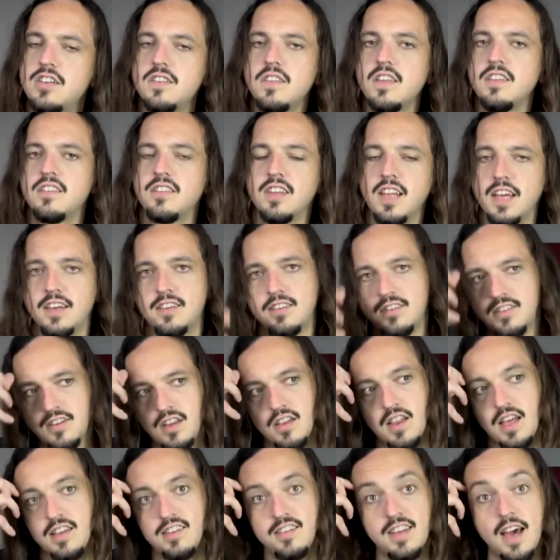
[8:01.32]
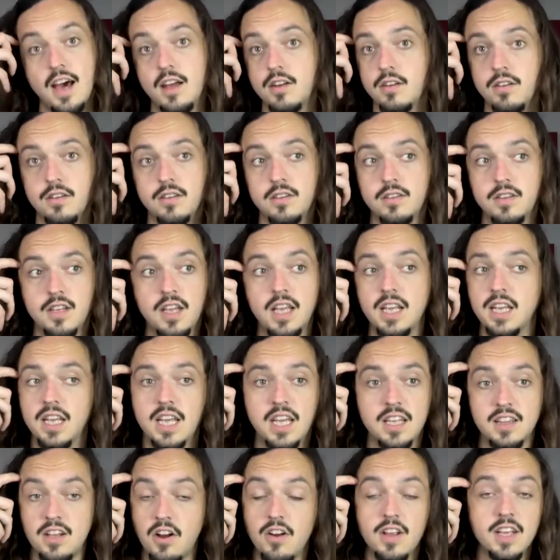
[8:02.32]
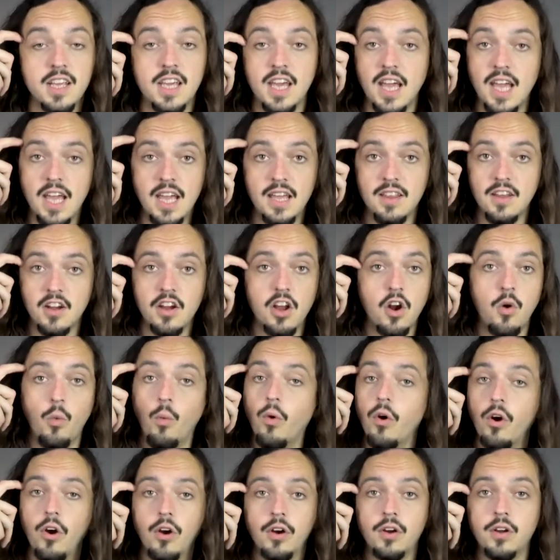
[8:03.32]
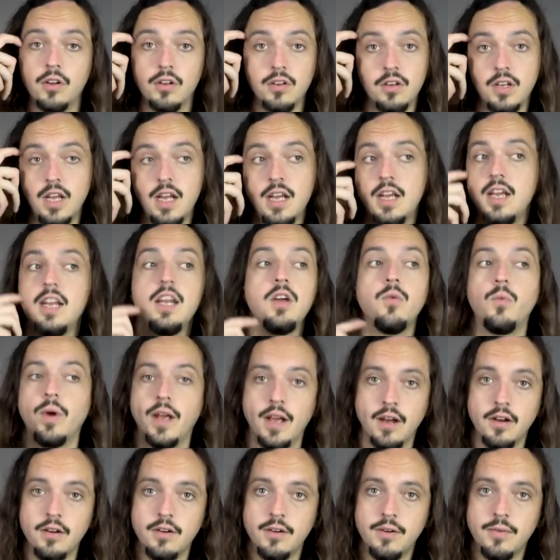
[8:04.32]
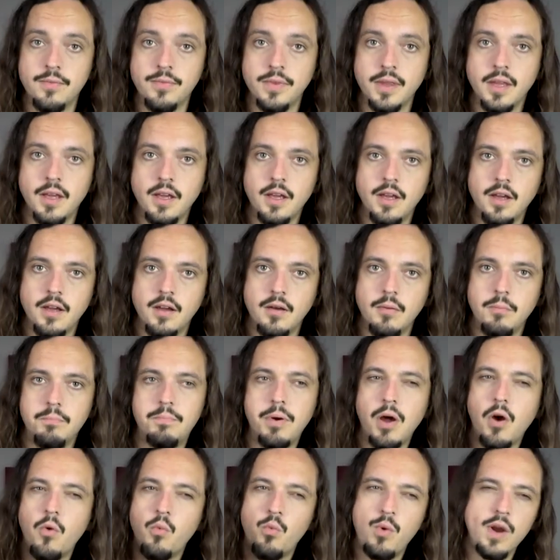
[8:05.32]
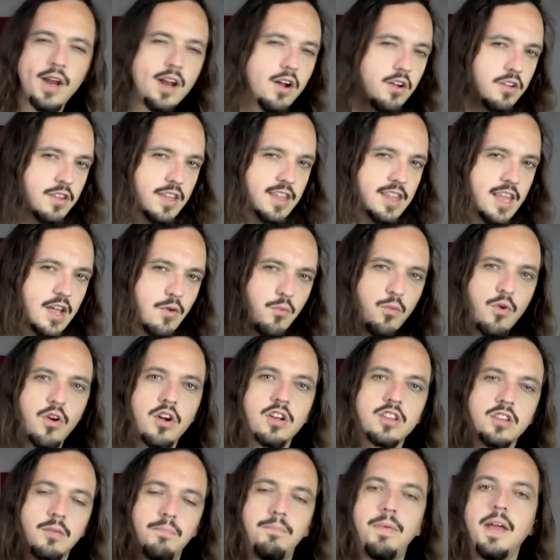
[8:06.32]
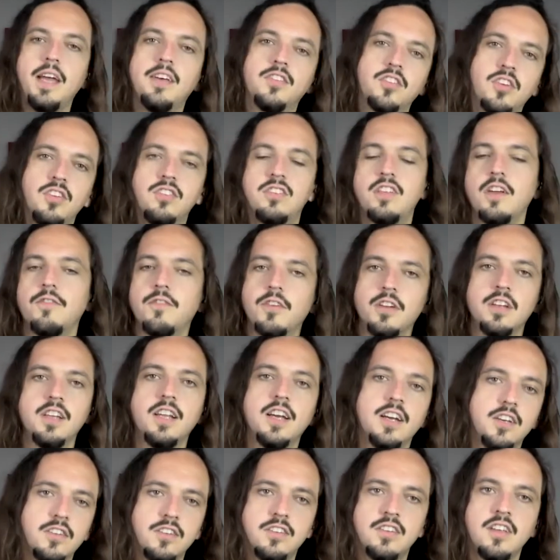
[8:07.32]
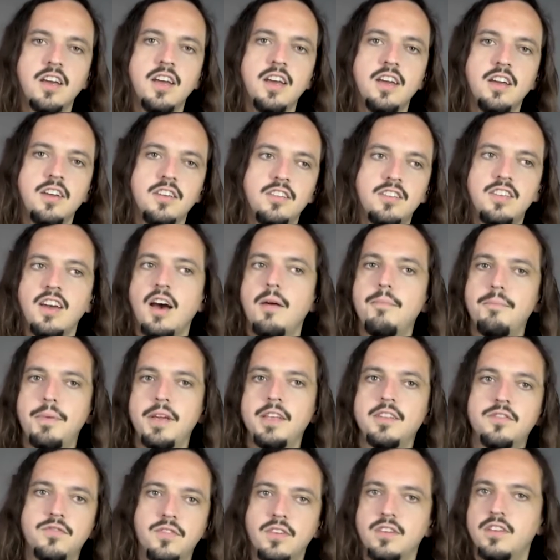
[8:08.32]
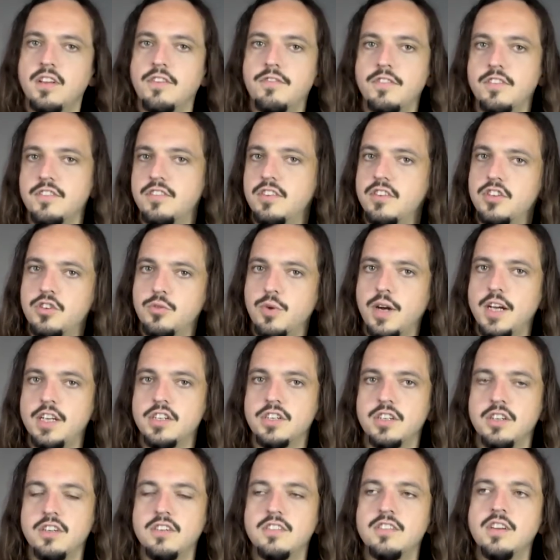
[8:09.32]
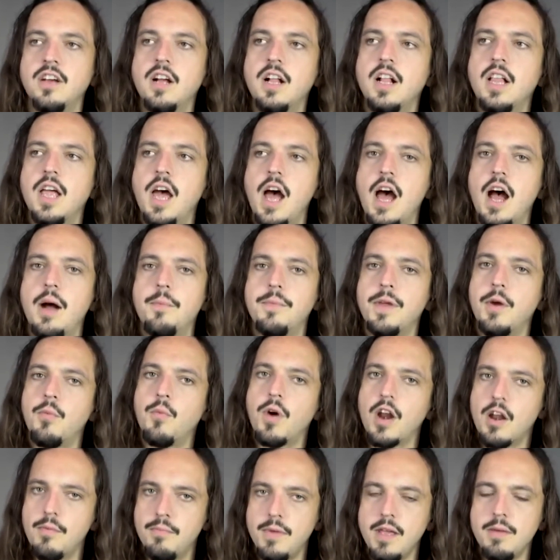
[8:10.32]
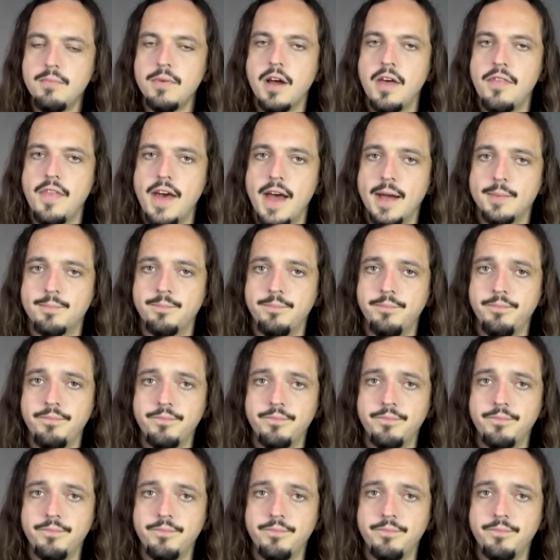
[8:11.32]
of these licks, they're in key, they're going to work anywhere. But where do they work the best? Because different licks sound best for different situations. And what I mean by that